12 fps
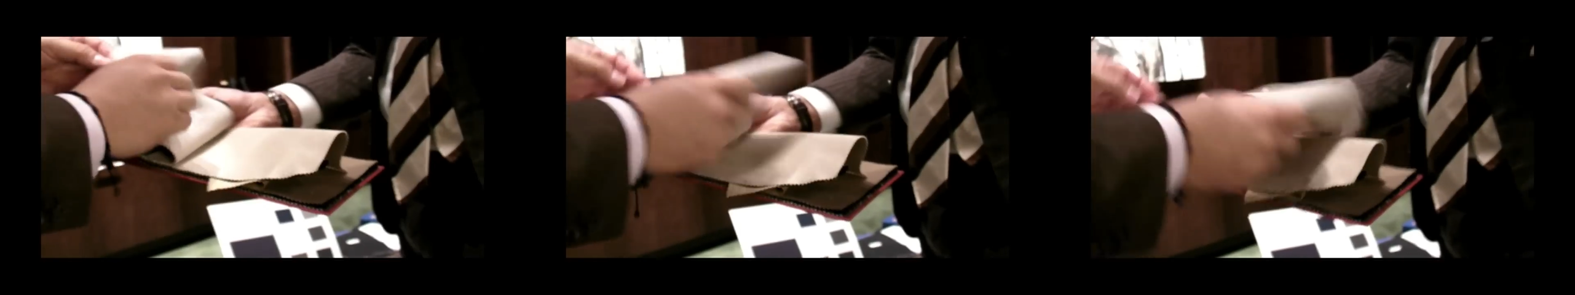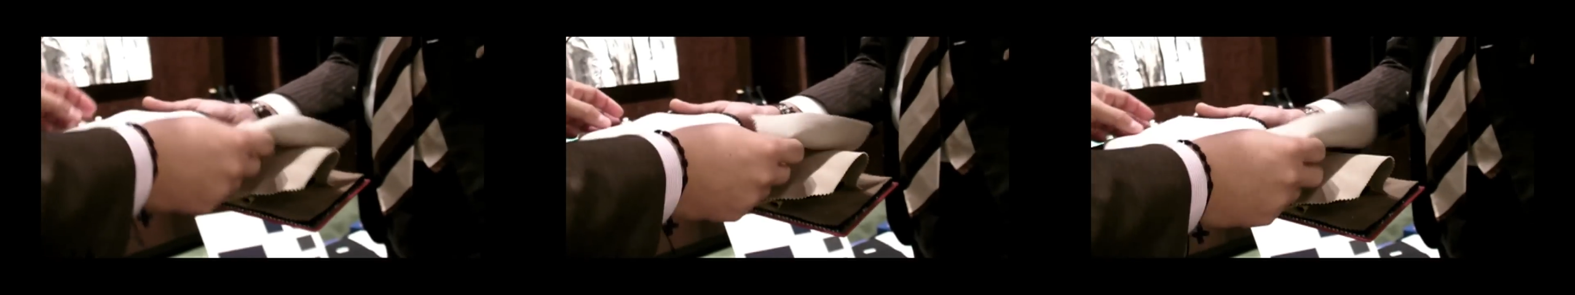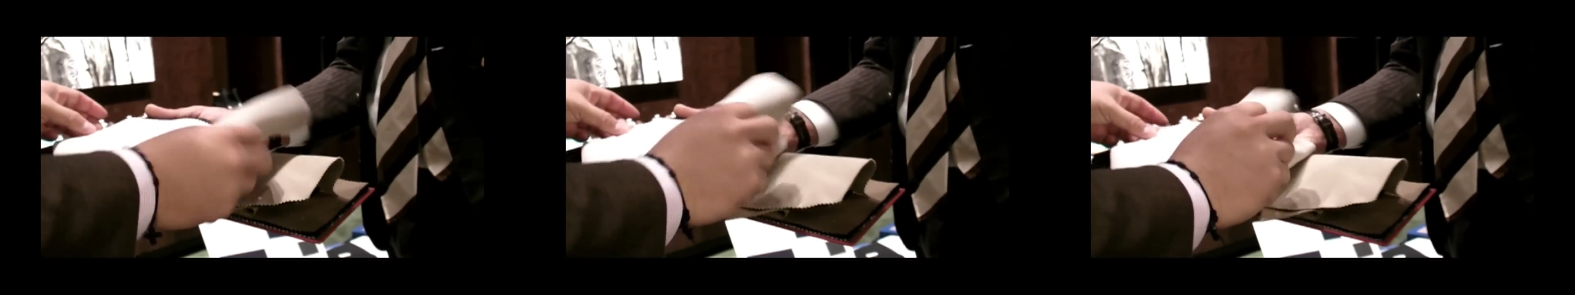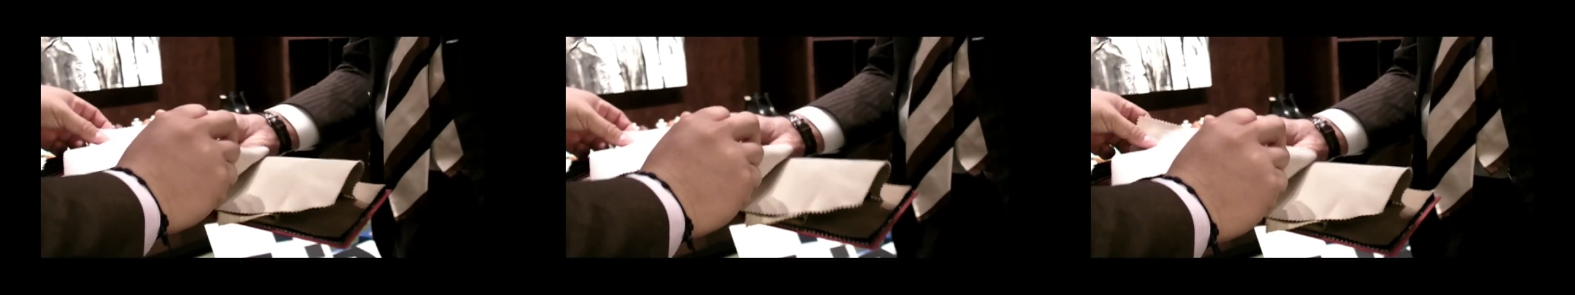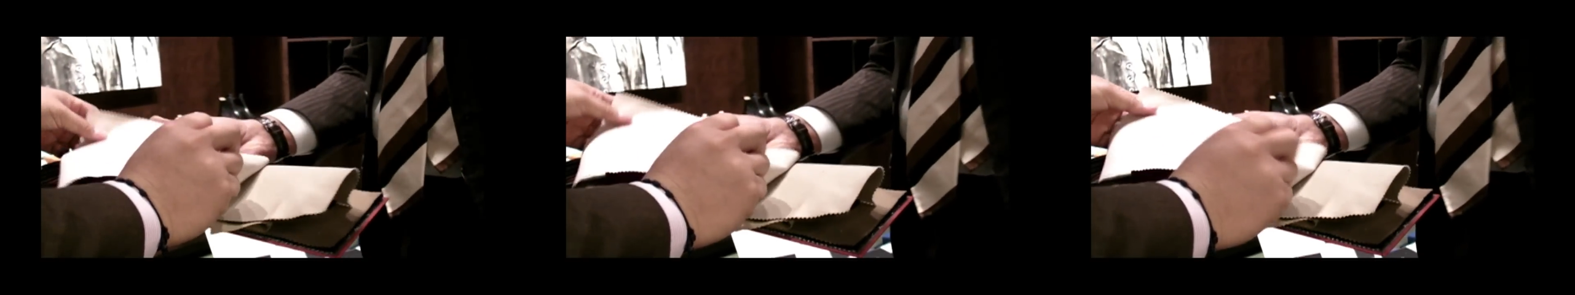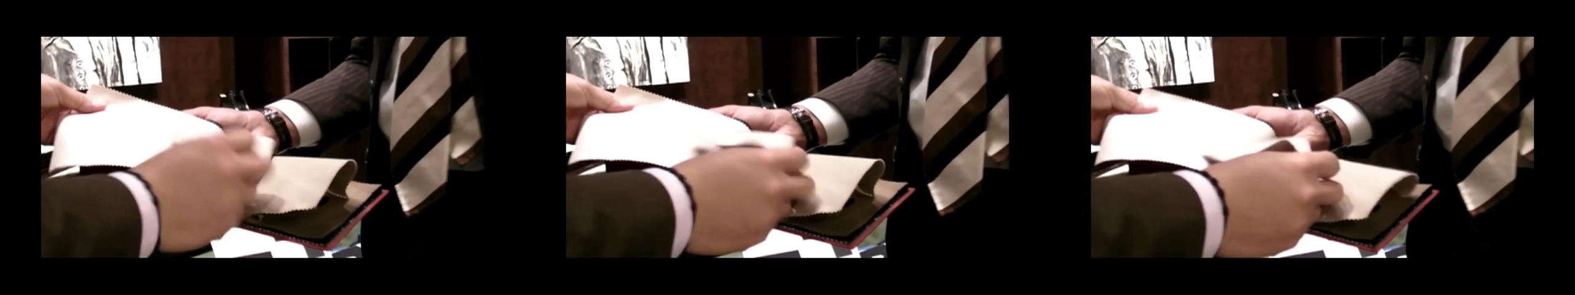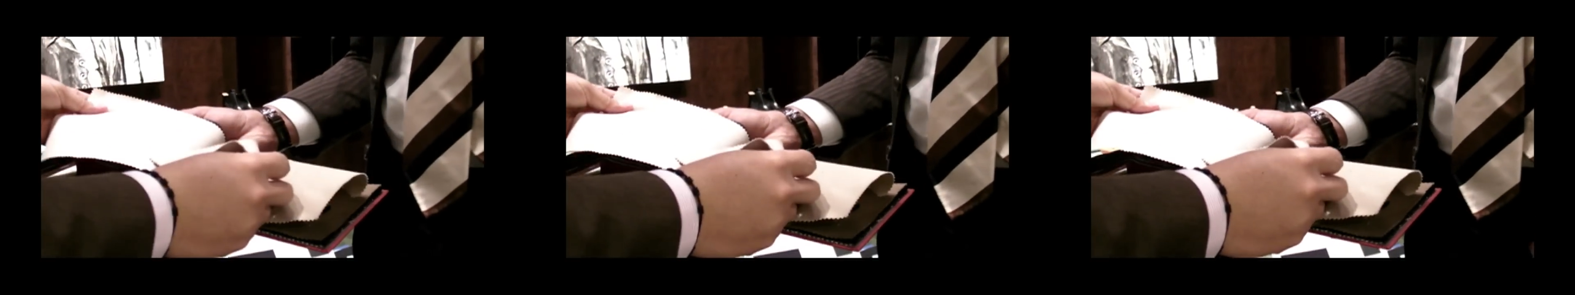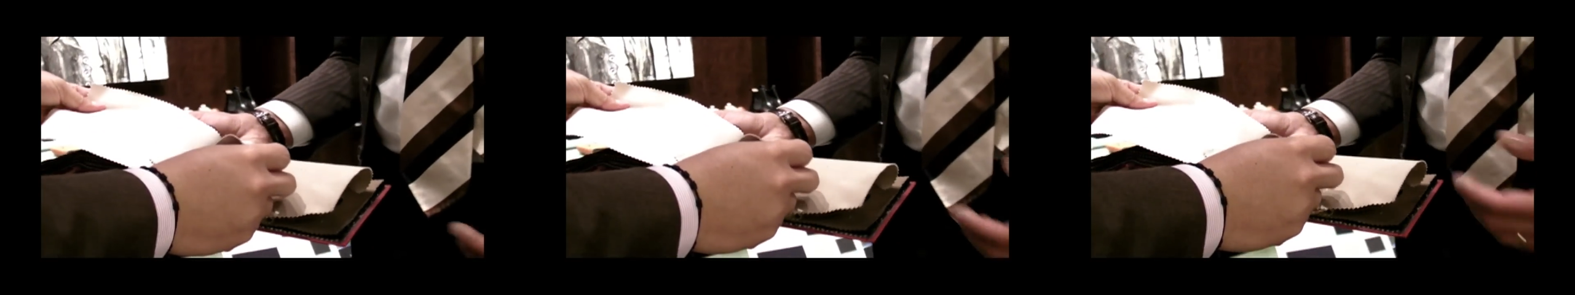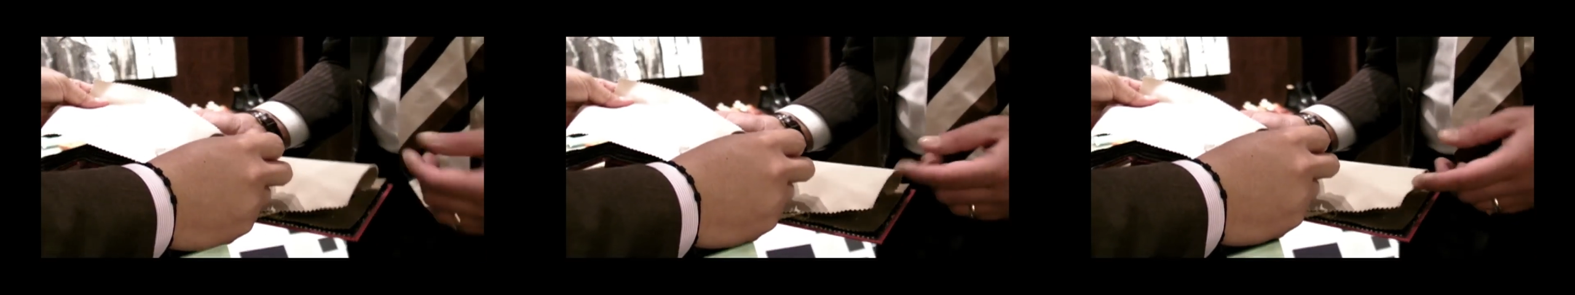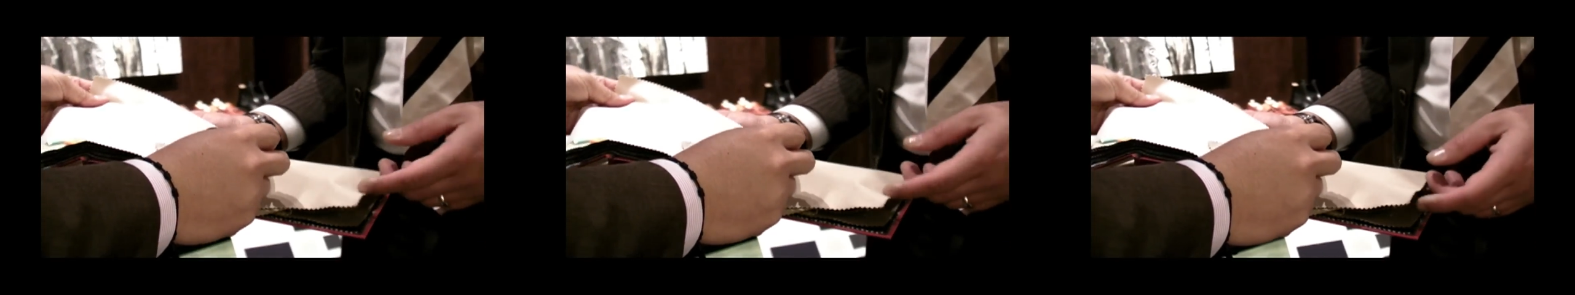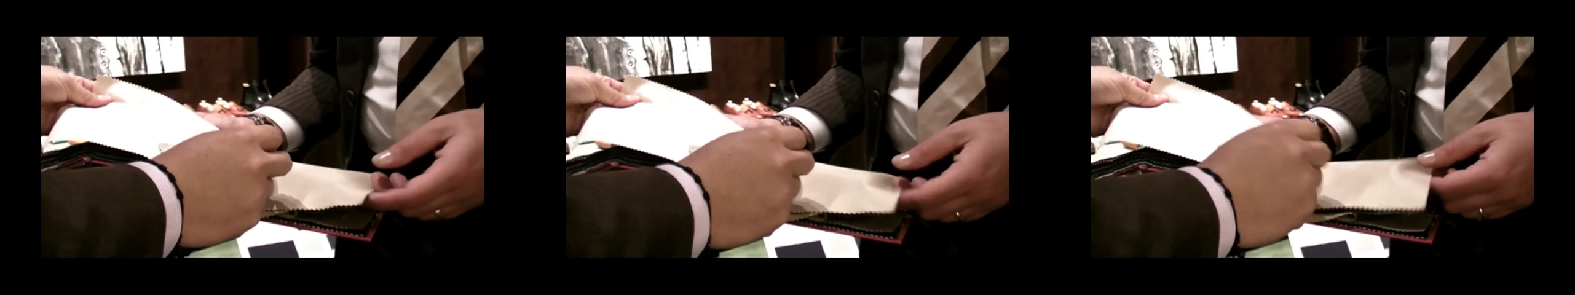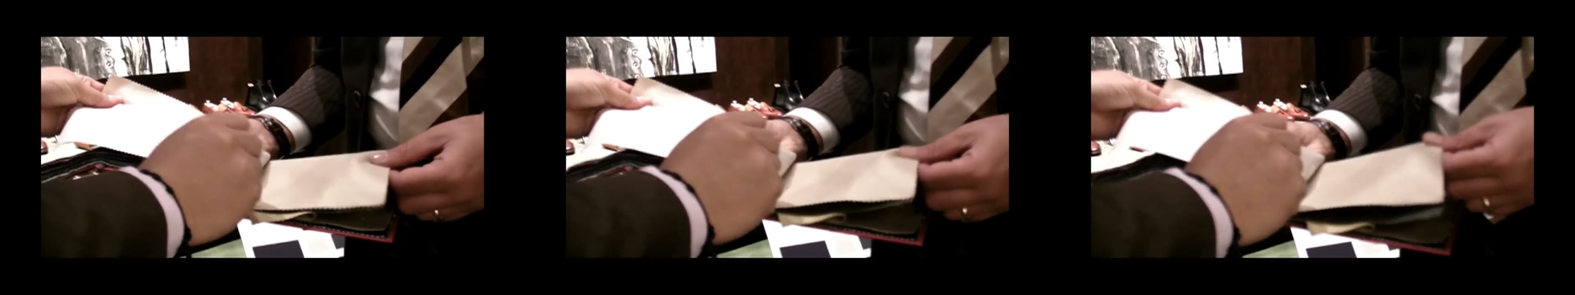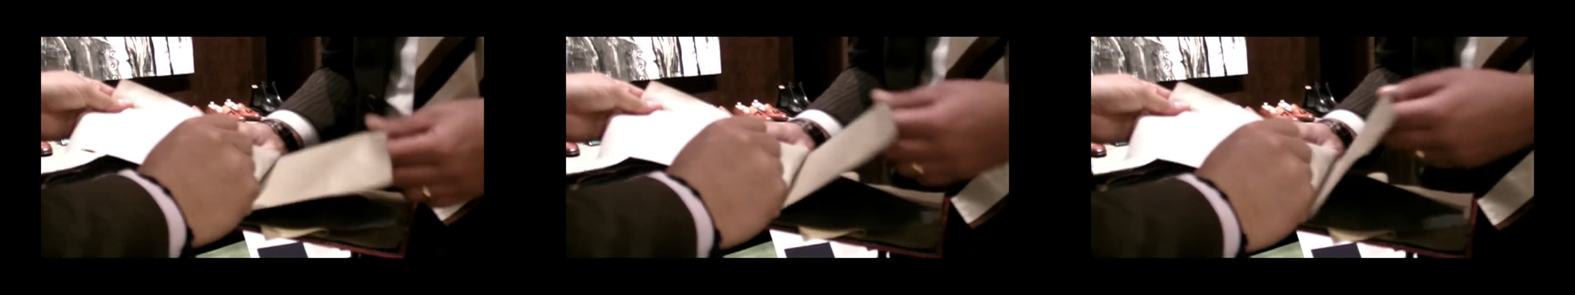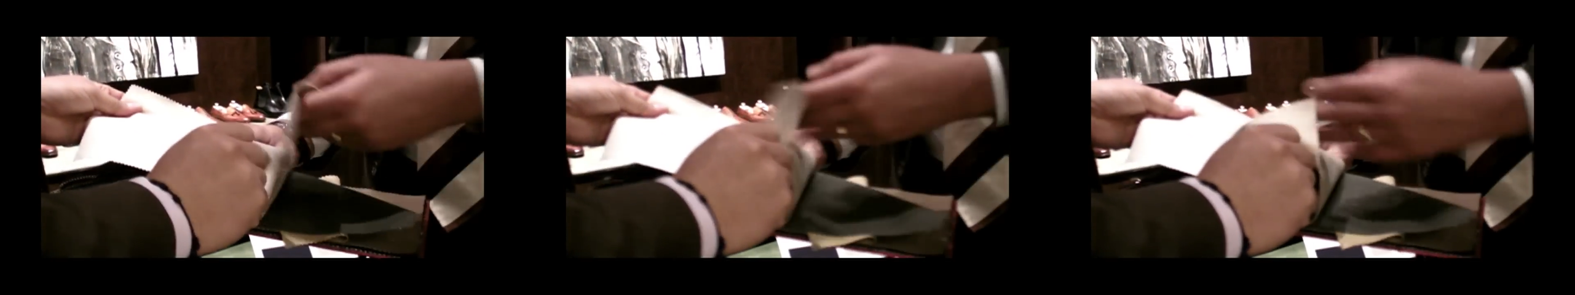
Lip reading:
Nobody's mouth can be seen.